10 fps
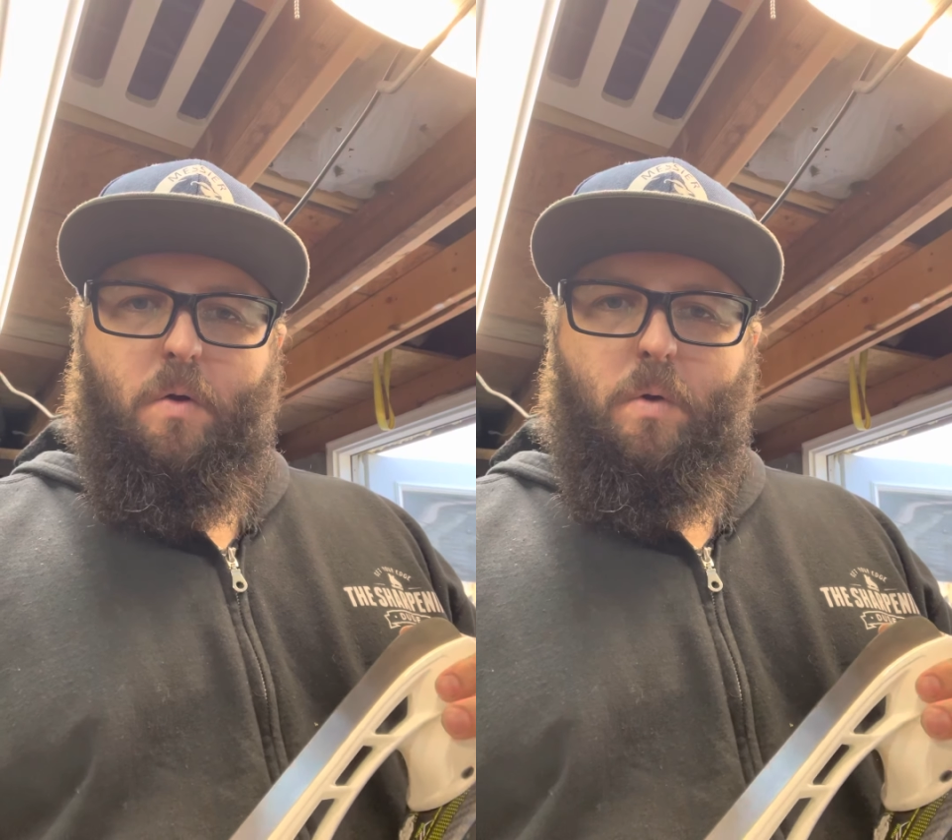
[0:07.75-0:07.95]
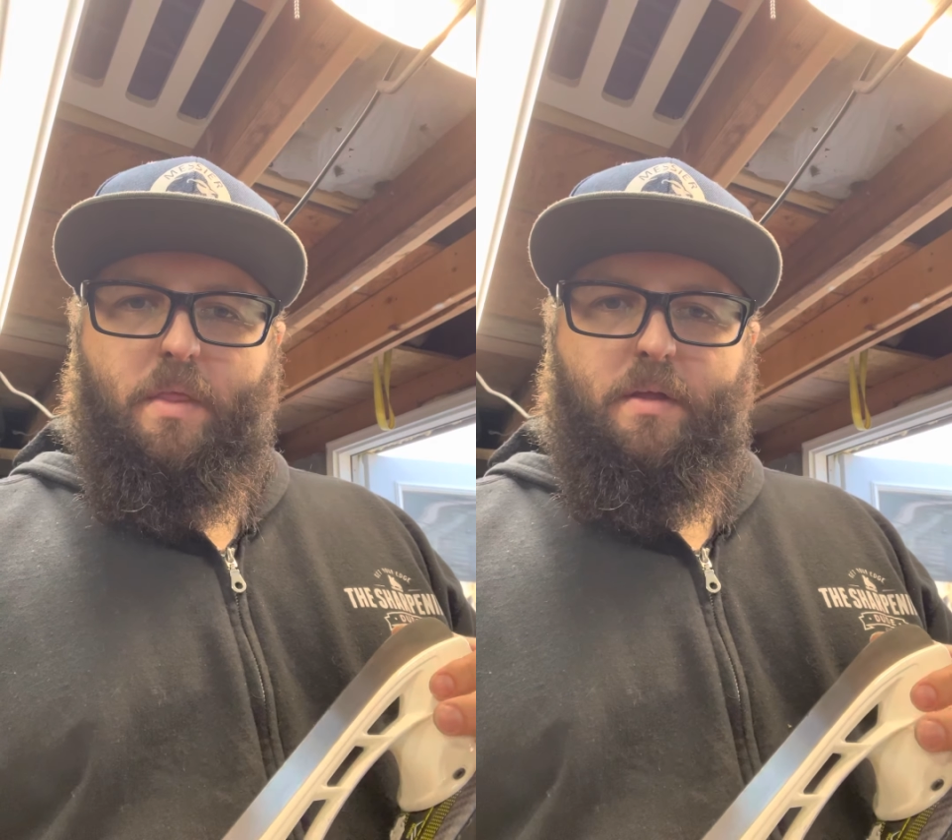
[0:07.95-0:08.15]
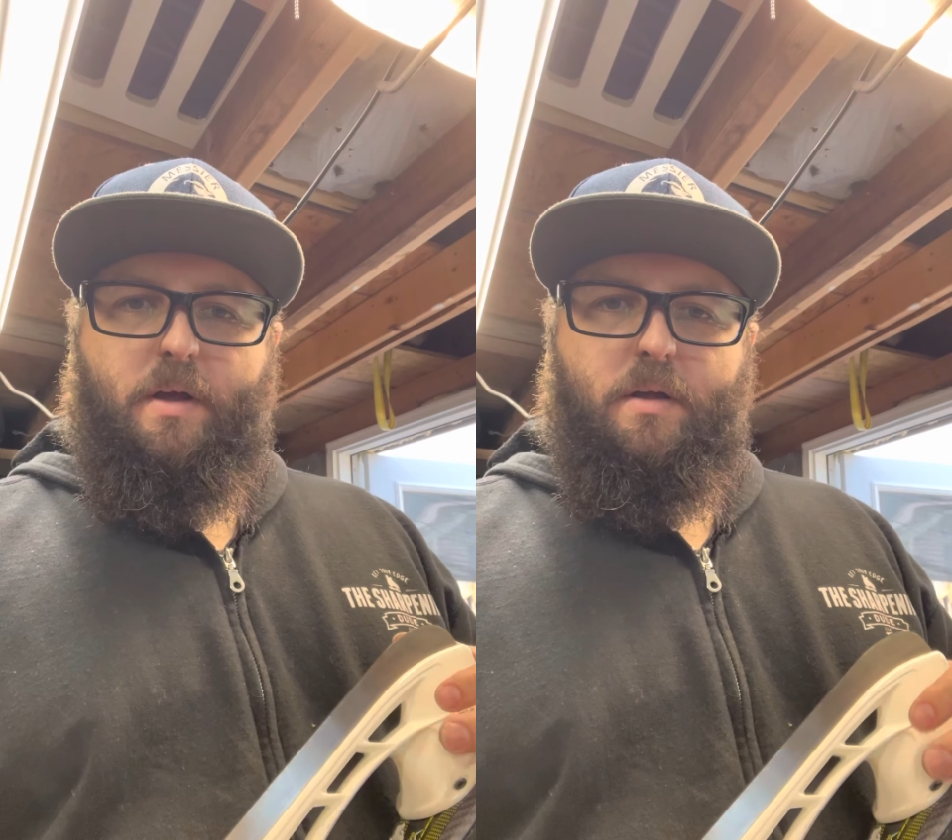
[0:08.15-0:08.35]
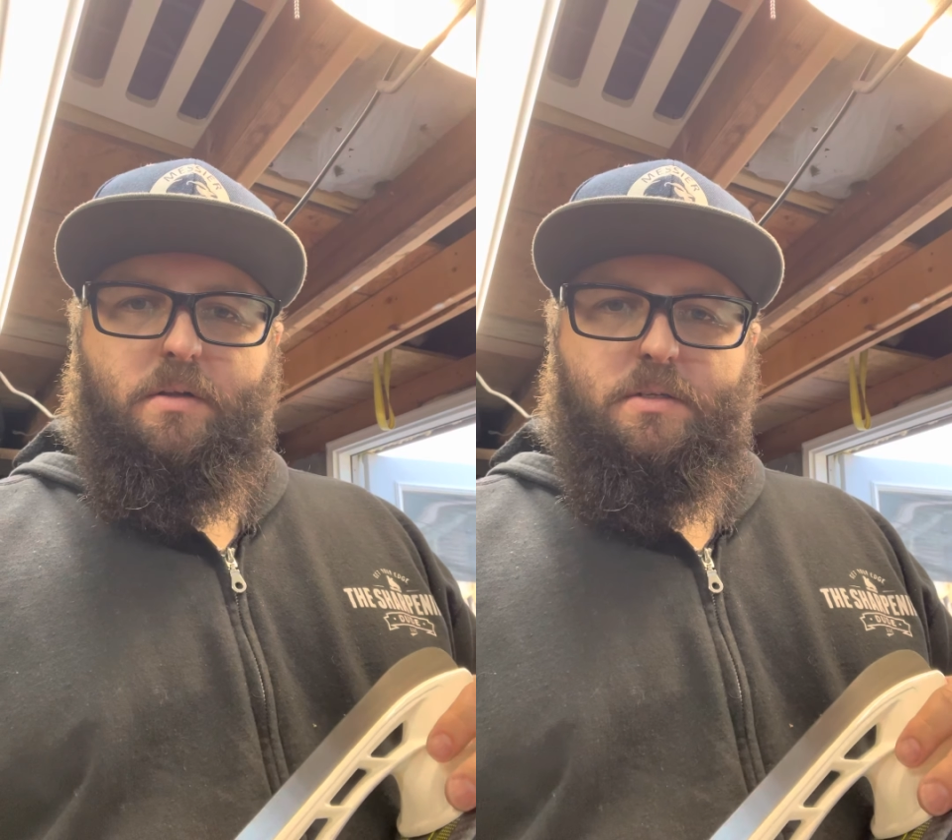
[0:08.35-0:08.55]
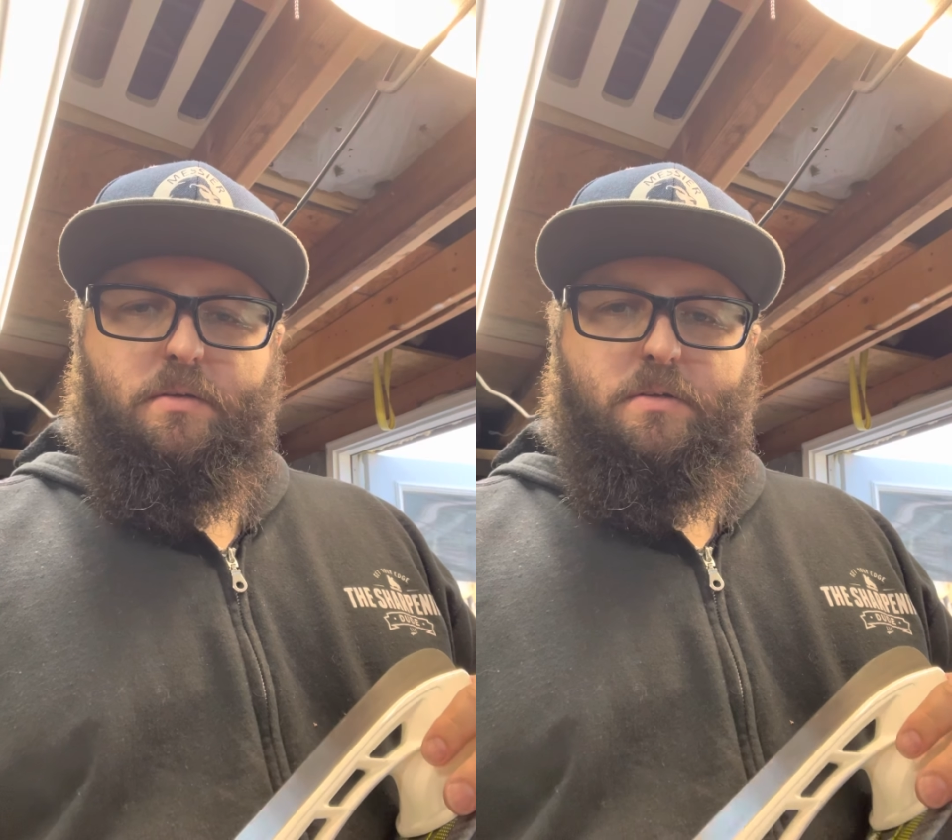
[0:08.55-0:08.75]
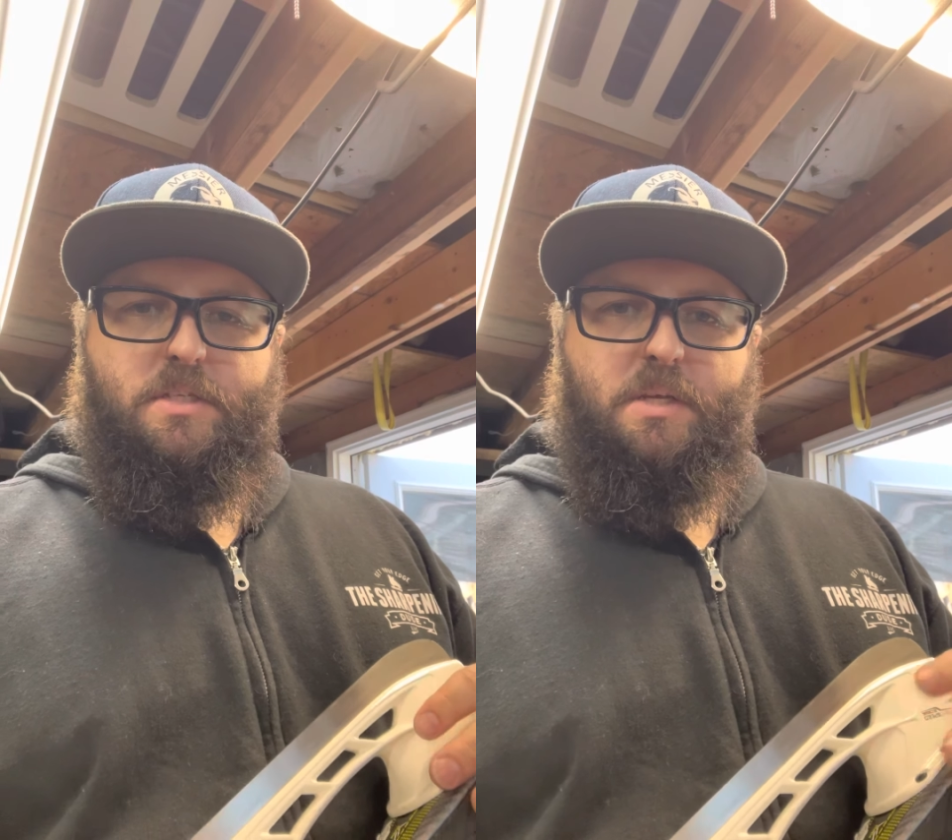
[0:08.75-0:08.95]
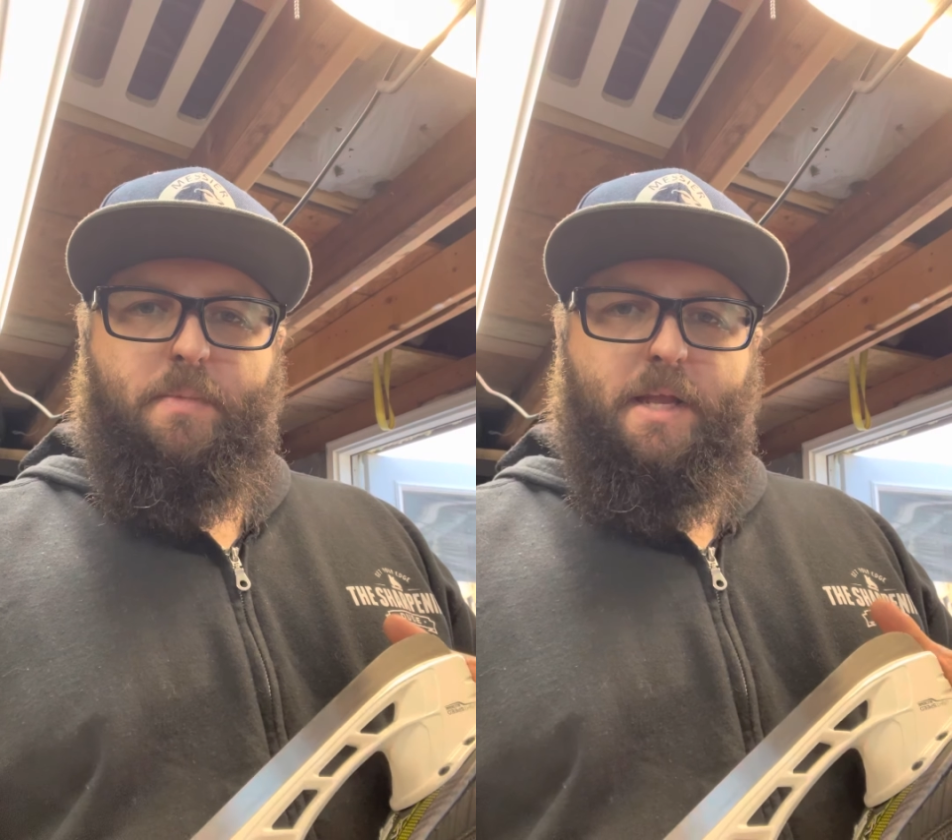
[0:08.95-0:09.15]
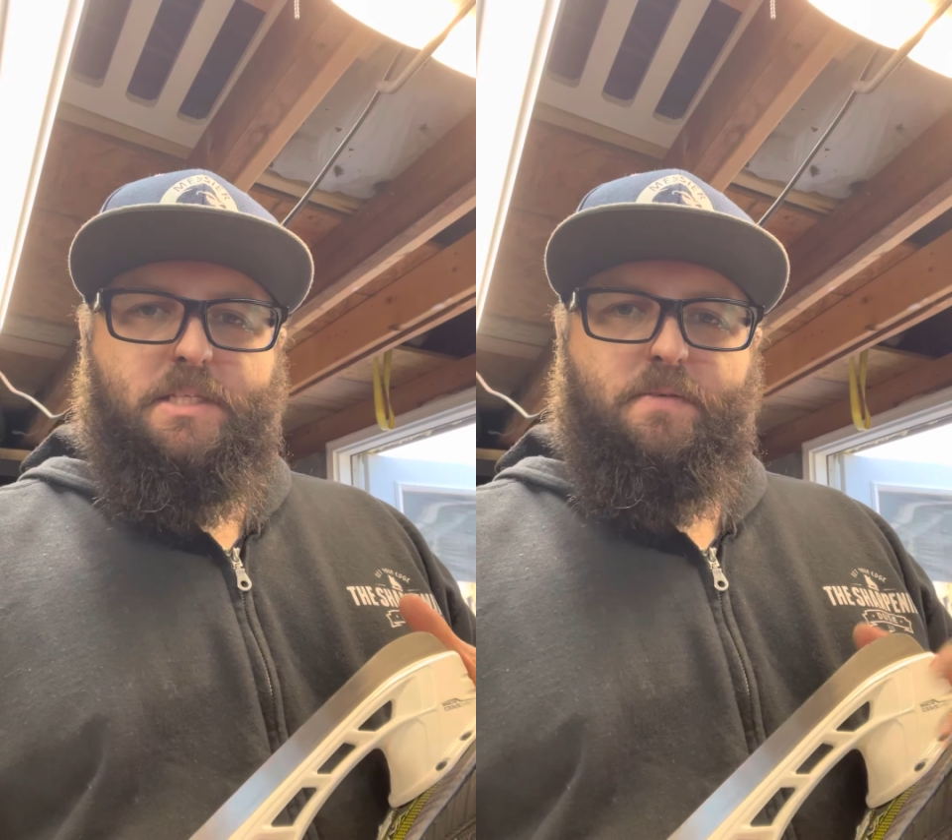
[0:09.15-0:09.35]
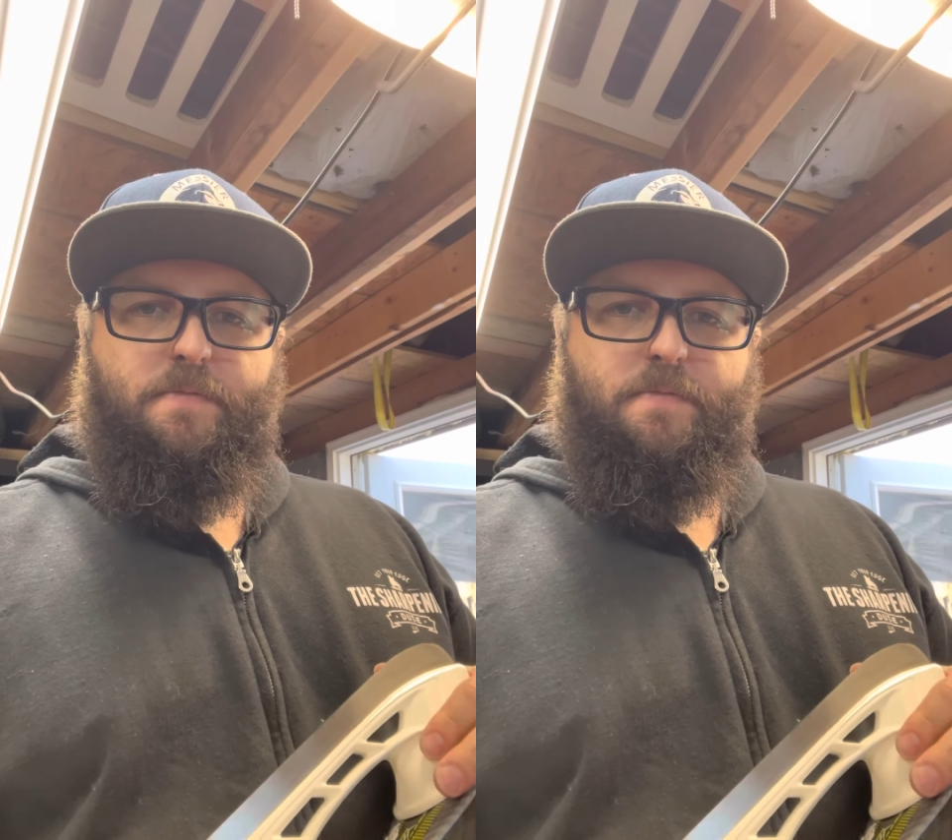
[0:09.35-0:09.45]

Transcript: one of the teammates